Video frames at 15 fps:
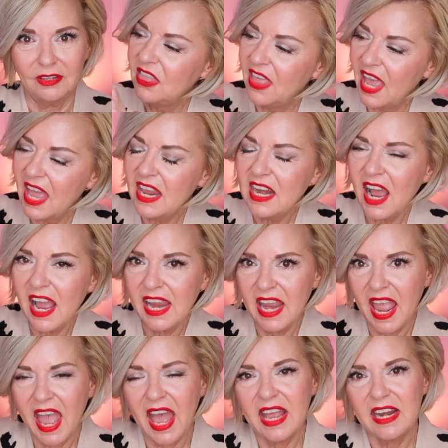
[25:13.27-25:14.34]
Then I
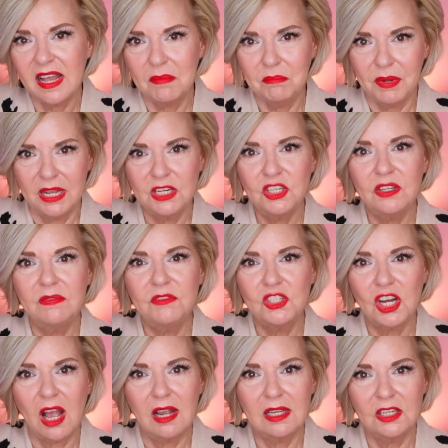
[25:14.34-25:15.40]
add a bunch of
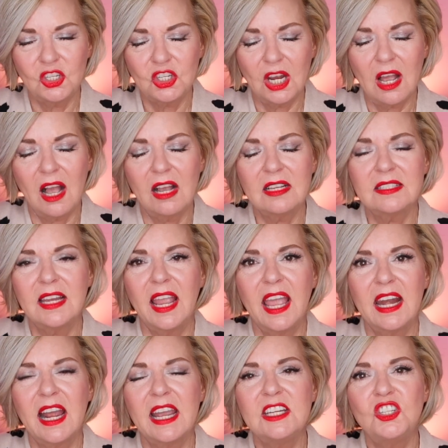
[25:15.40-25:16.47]
chaga chunks
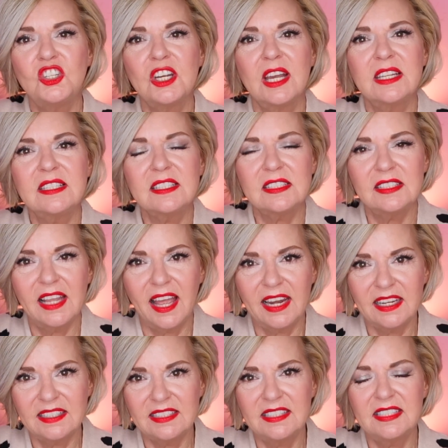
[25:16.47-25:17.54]
and I just let
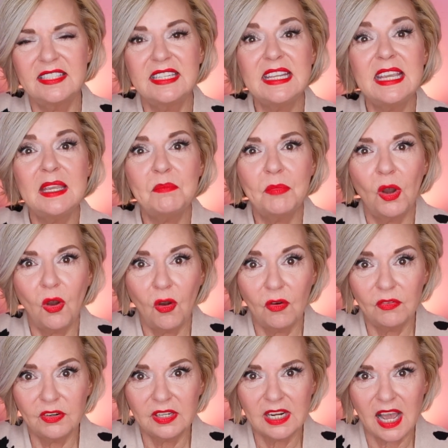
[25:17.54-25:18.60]
it steep
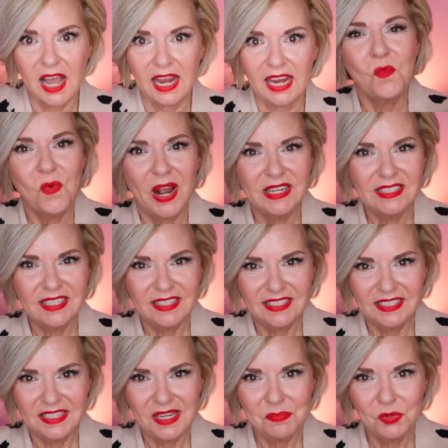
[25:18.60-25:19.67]
overnight. Once it's
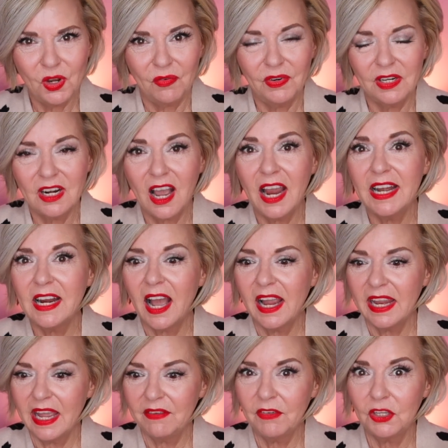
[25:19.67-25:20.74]
steeped overnight, I
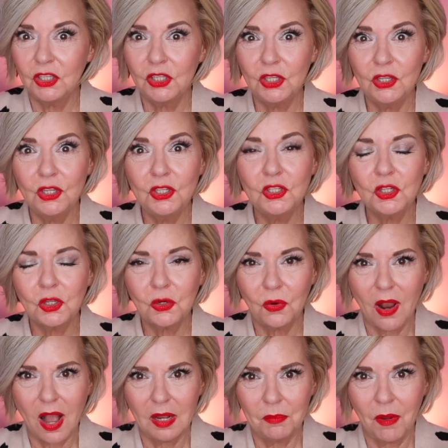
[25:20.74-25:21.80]
have a huge
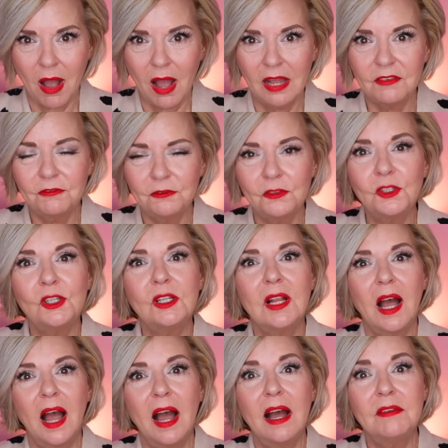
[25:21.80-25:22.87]
crock pot
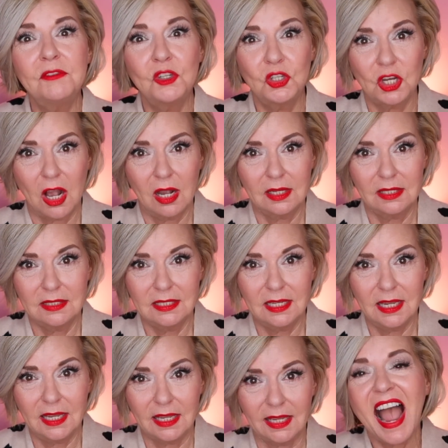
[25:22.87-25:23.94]
full of chaga
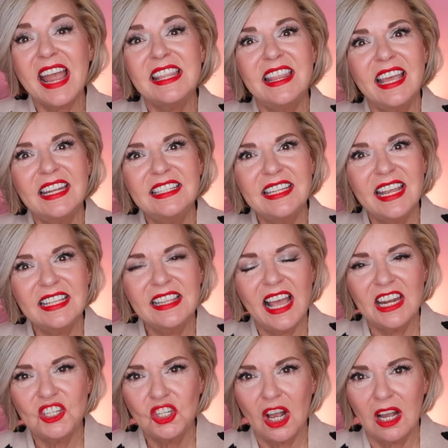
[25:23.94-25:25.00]
tea. I then take
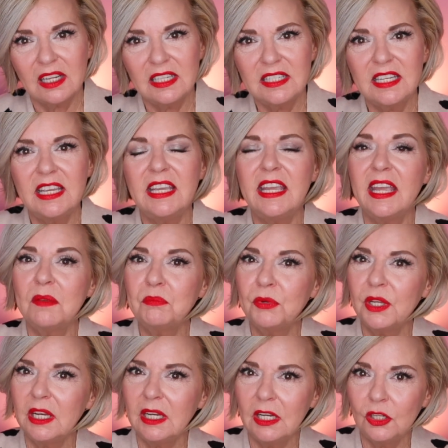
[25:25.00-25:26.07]
that chaga tea and
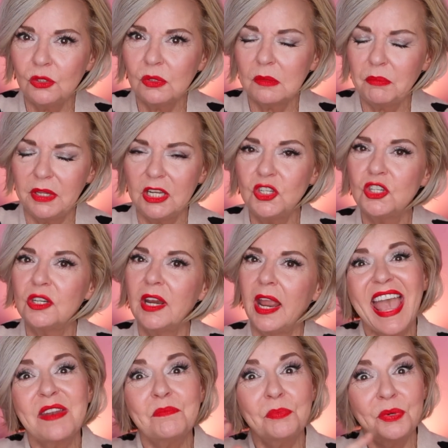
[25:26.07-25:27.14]
put it into a pitcher
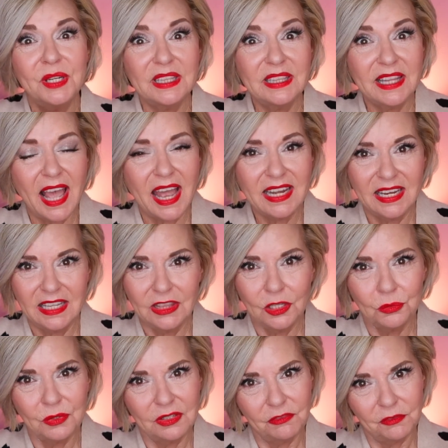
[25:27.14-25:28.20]
and put that in
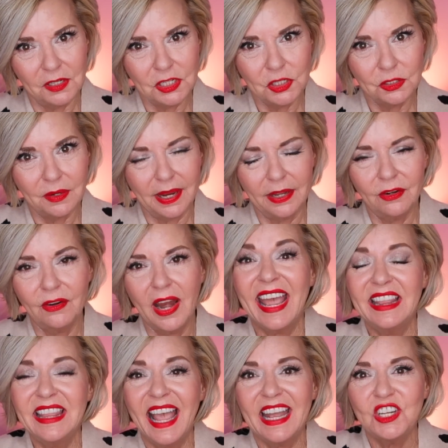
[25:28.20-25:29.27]
the refrigerator,
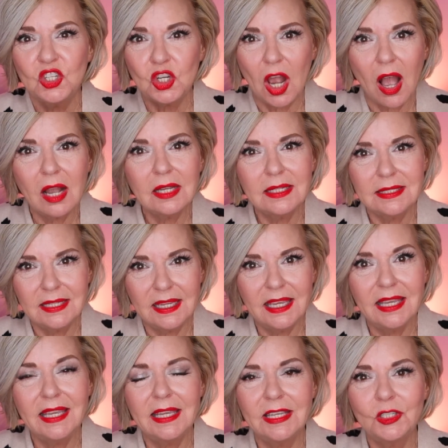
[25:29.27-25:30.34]
and that chaga
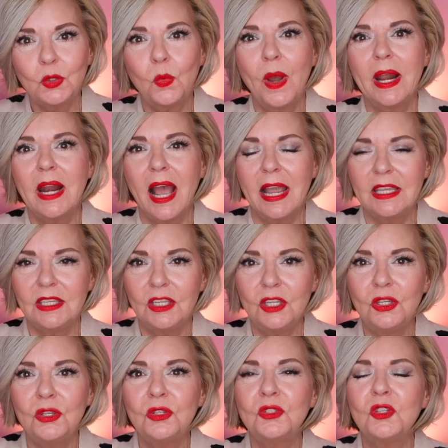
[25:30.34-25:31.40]
tea is what I
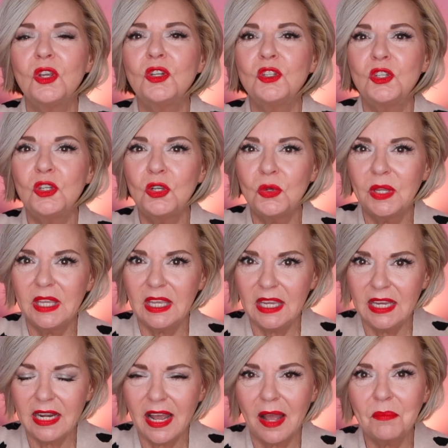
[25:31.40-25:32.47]
use to
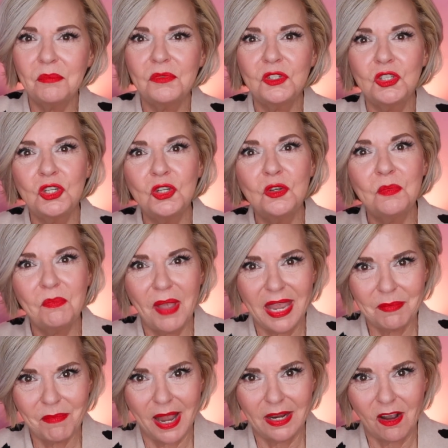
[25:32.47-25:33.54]
heat up to
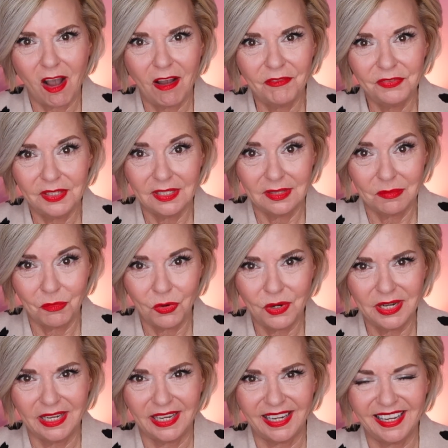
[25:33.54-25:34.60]
make my coffee in the
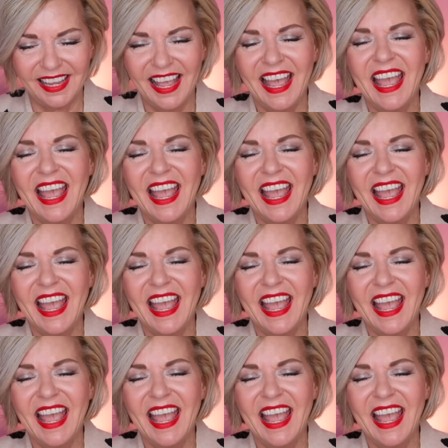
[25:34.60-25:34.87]
morning.